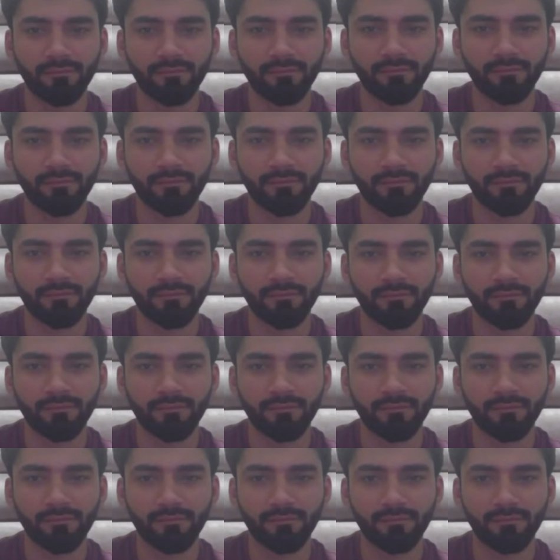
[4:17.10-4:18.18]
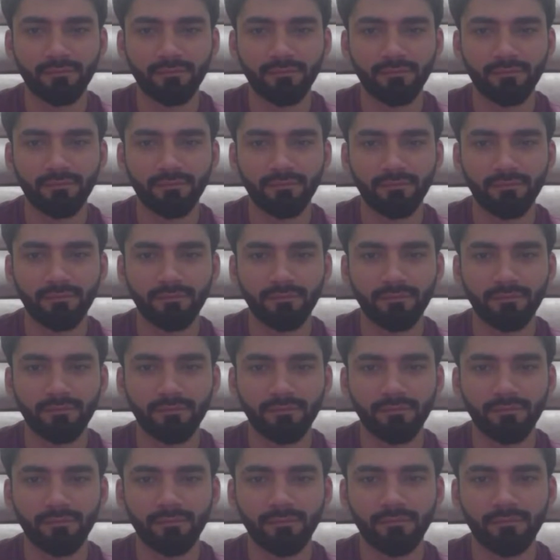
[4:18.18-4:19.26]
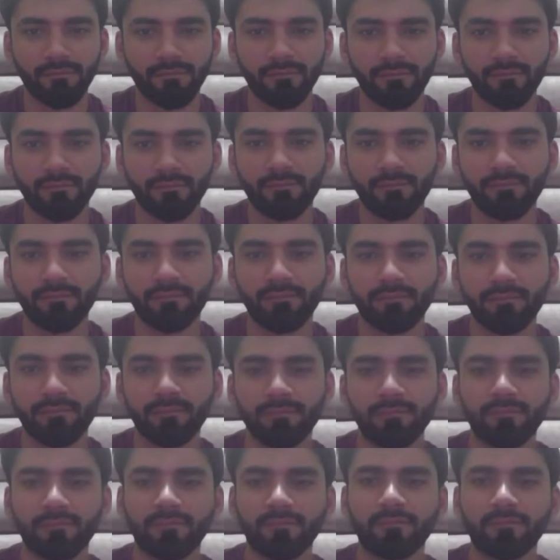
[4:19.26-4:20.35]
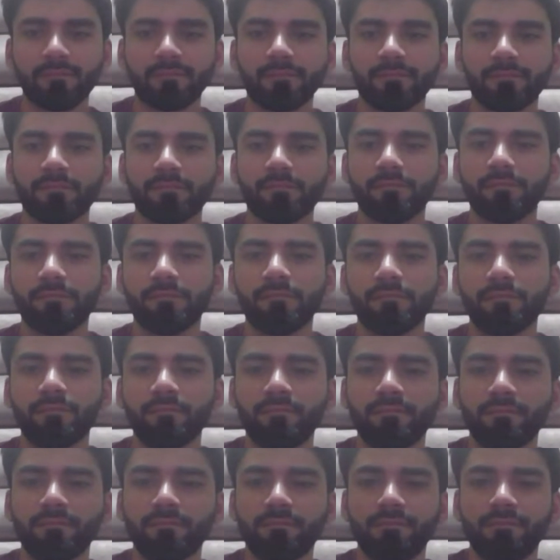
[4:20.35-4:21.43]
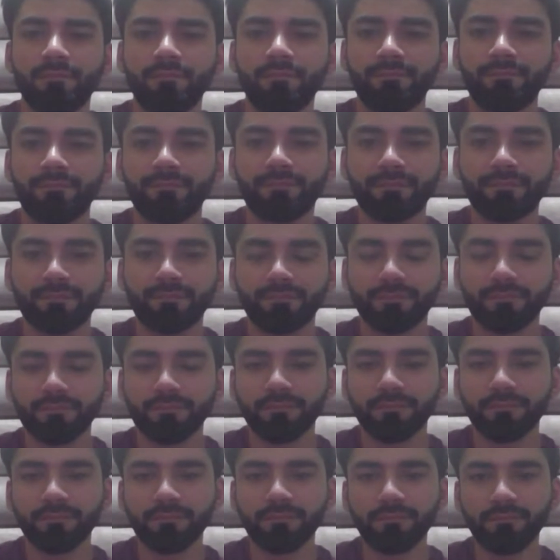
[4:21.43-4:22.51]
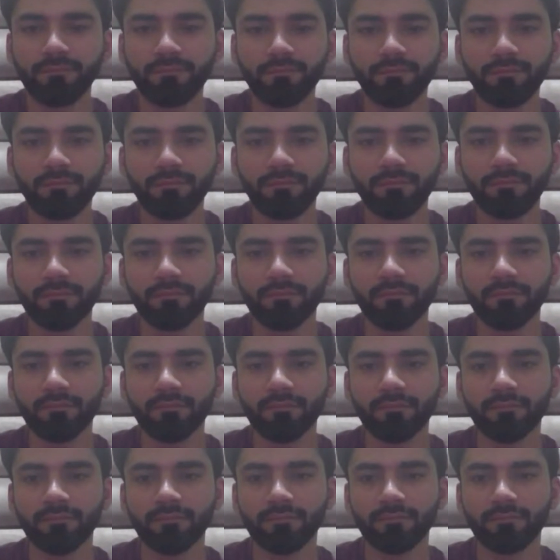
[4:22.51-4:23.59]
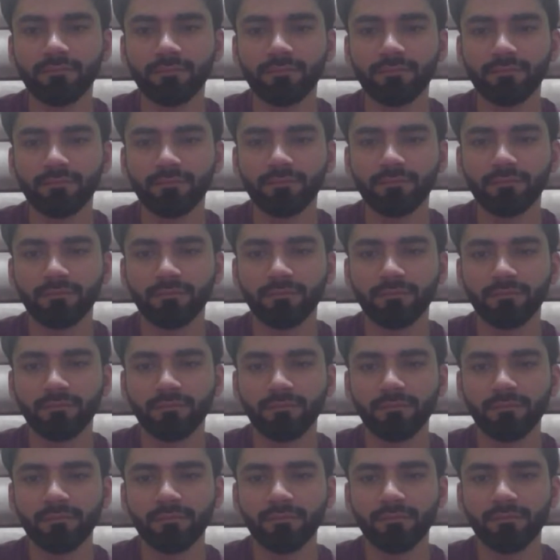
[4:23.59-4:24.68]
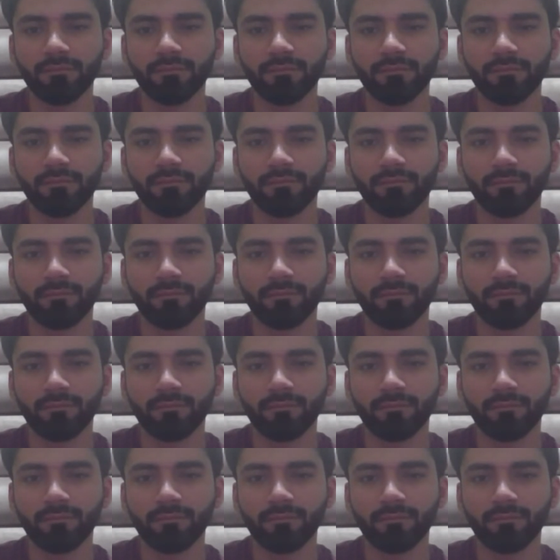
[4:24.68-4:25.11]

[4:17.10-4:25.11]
(silent)